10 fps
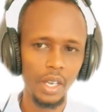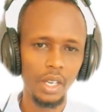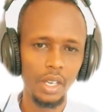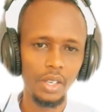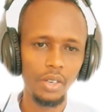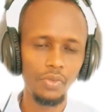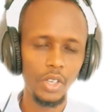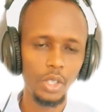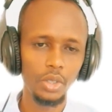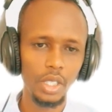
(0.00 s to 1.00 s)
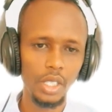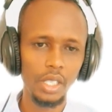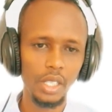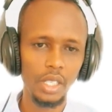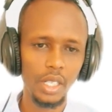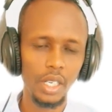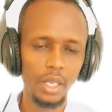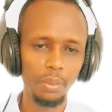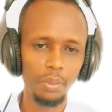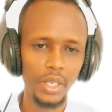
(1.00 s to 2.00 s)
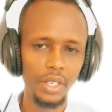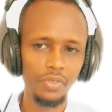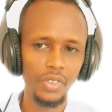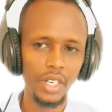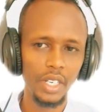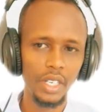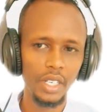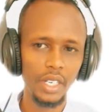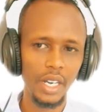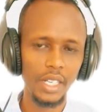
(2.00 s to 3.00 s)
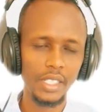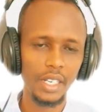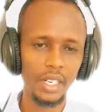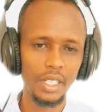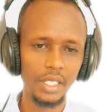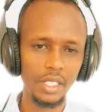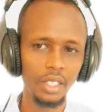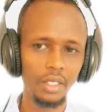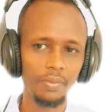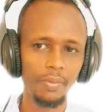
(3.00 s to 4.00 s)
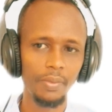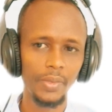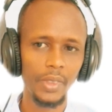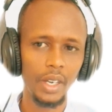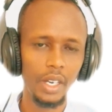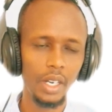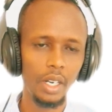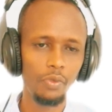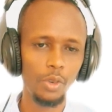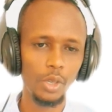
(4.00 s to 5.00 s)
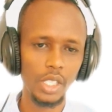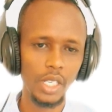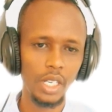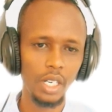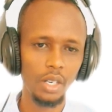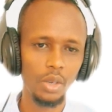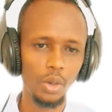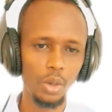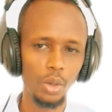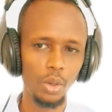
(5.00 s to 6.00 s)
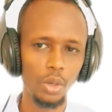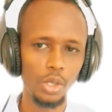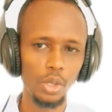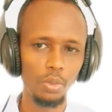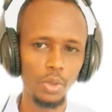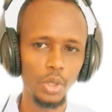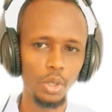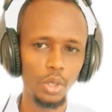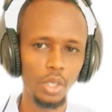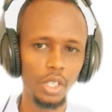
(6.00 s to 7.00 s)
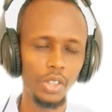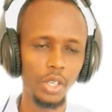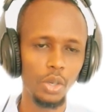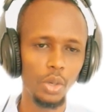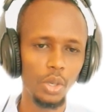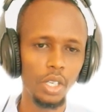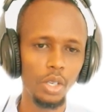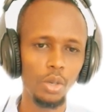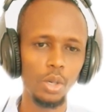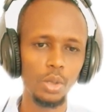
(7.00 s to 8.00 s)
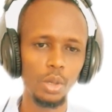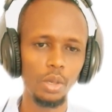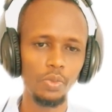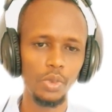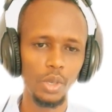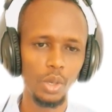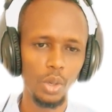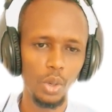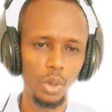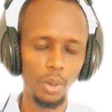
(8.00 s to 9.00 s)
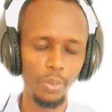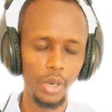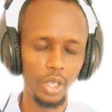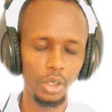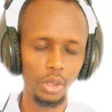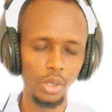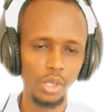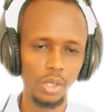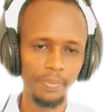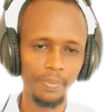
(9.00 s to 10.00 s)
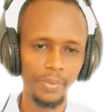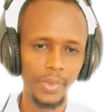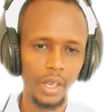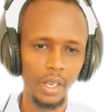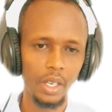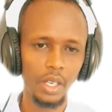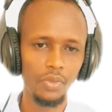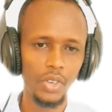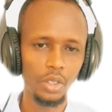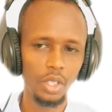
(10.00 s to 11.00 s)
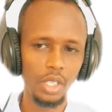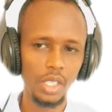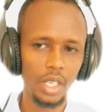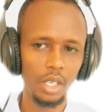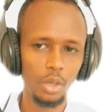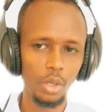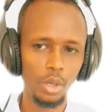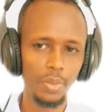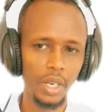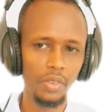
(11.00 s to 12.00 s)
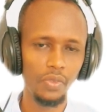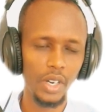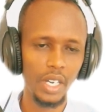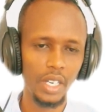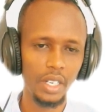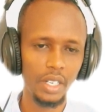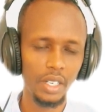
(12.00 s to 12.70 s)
Inventory can be defined as an asset held for sale or distribution in the ordinary course of operations. Inventories can also be defined